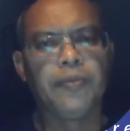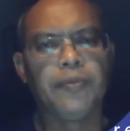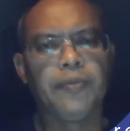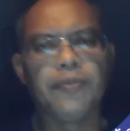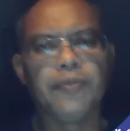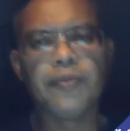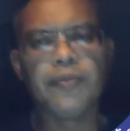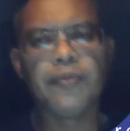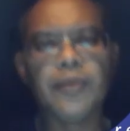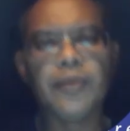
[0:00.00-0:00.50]

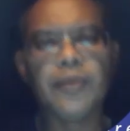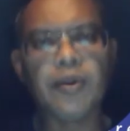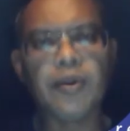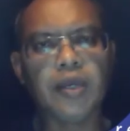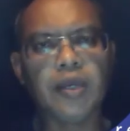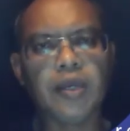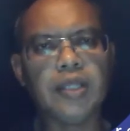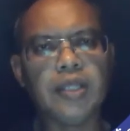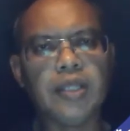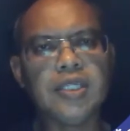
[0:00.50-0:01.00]
Okay, this
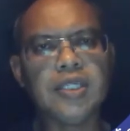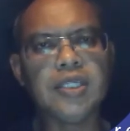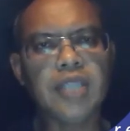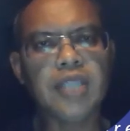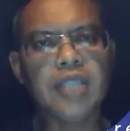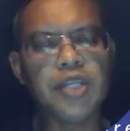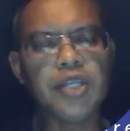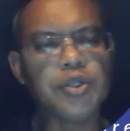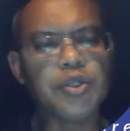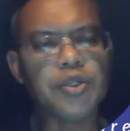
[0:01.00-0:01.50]
slide
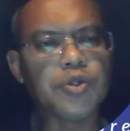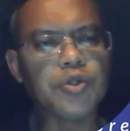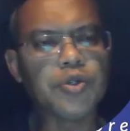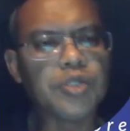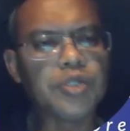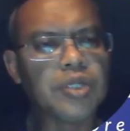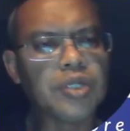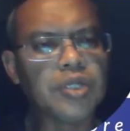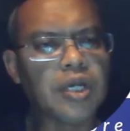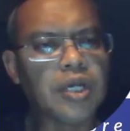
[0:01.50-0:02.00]
shows
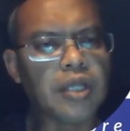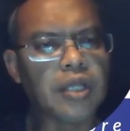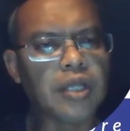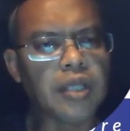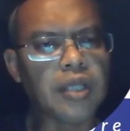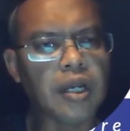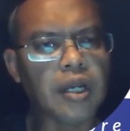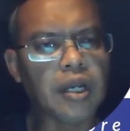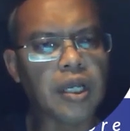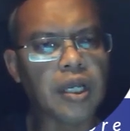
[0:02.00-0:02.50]
there are
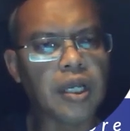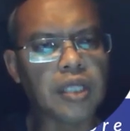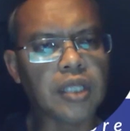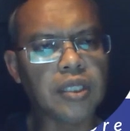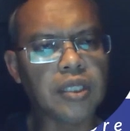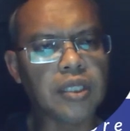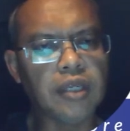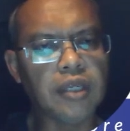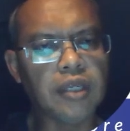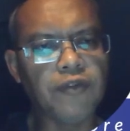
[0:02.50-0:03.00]
three
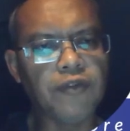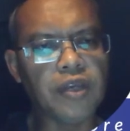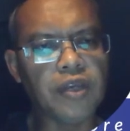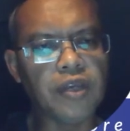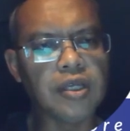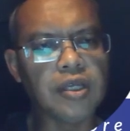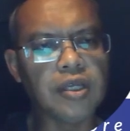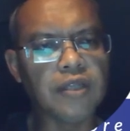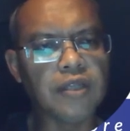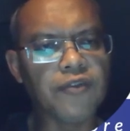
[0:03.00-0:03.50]
figures. The
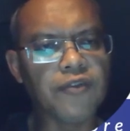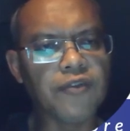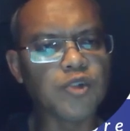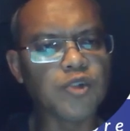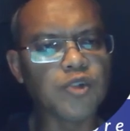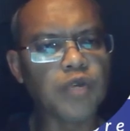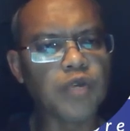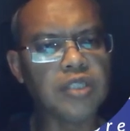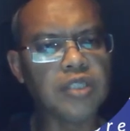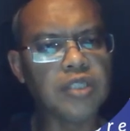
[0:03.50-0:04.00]
first one is the
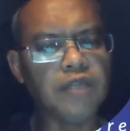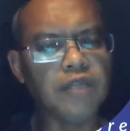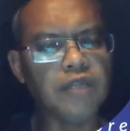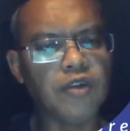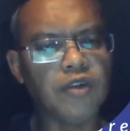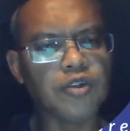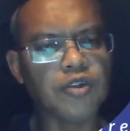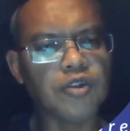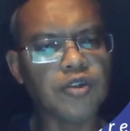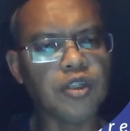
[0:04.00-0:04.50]
velocity
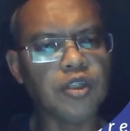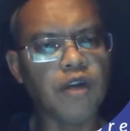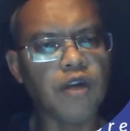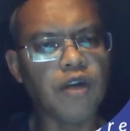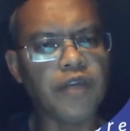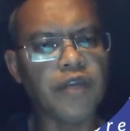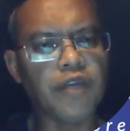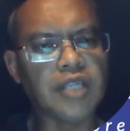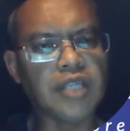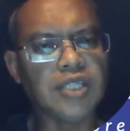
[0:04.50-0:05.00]
of
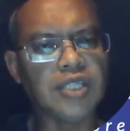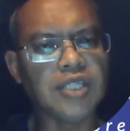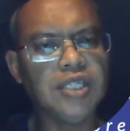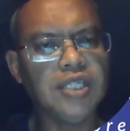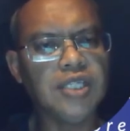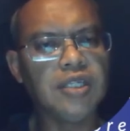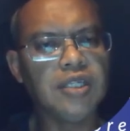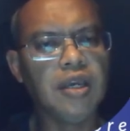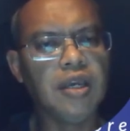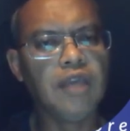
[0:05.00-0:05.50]
x-axis
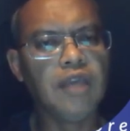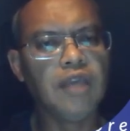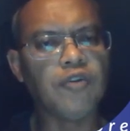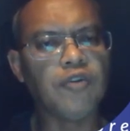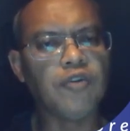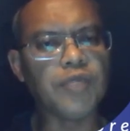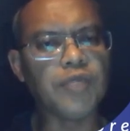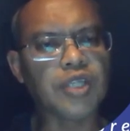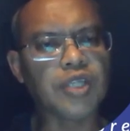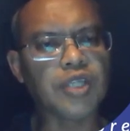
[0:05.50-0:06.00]
for
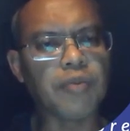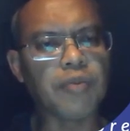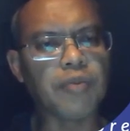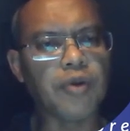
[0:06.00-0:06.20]
basketball.